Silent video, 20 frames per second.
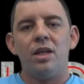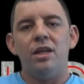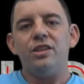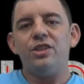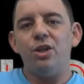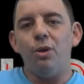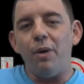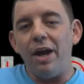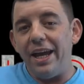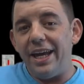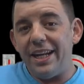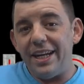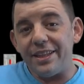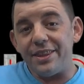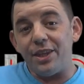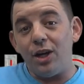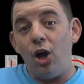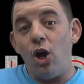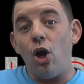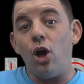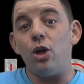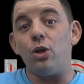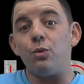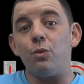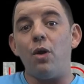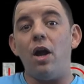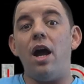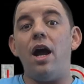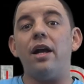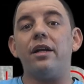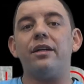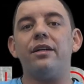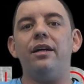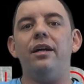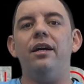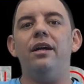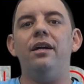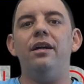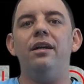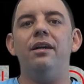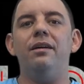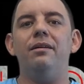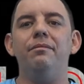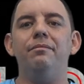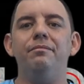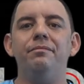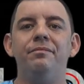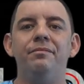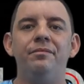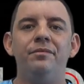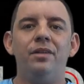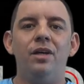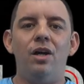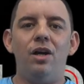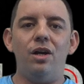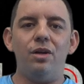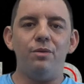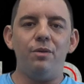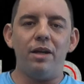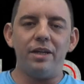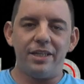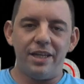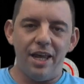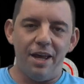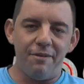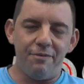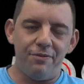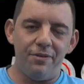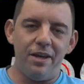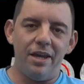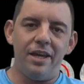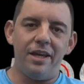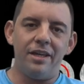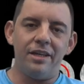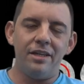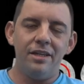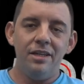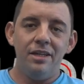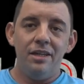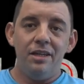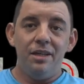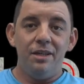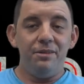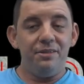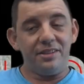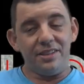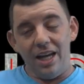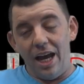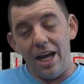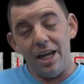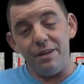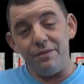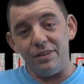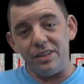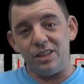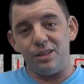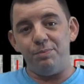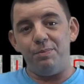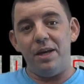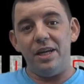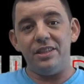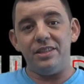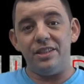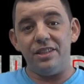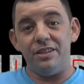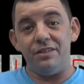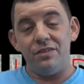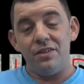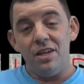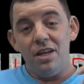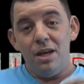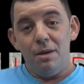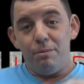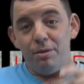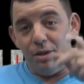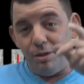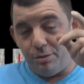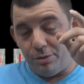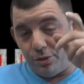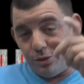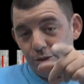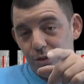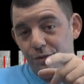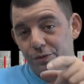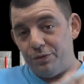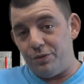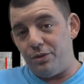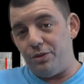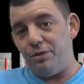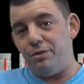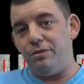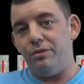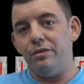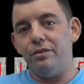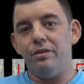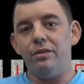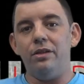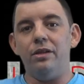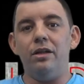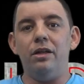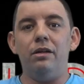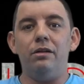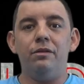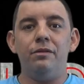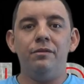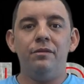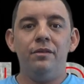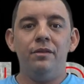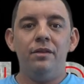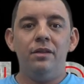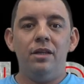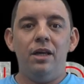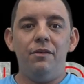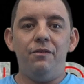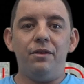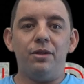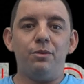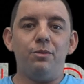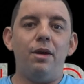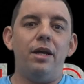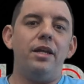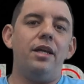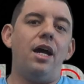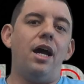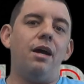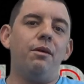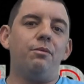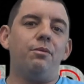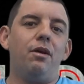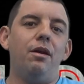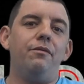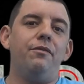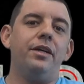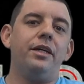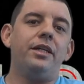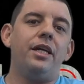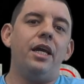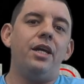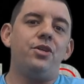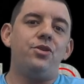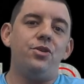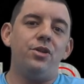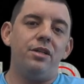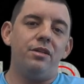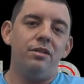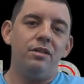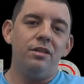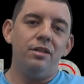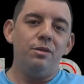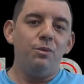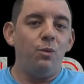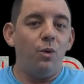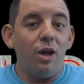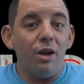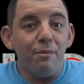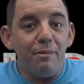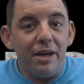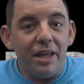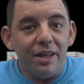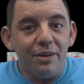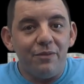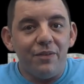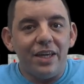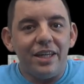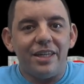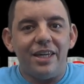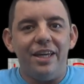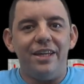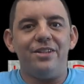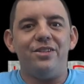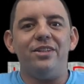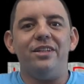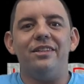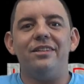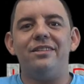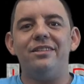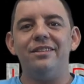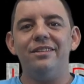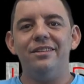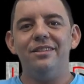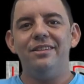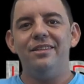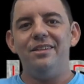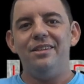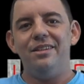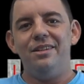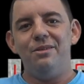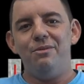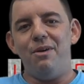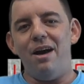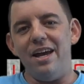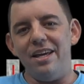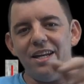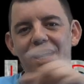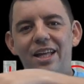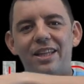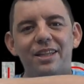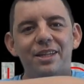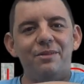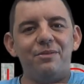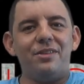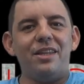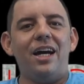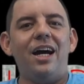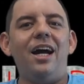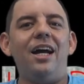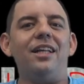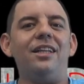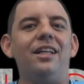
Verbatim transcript: So I ate at the Hard Rock Cafe. It was kind of expensive, but it was good food, you know. I figured, why not? We're on vacation, one of many vacations. Why not live the high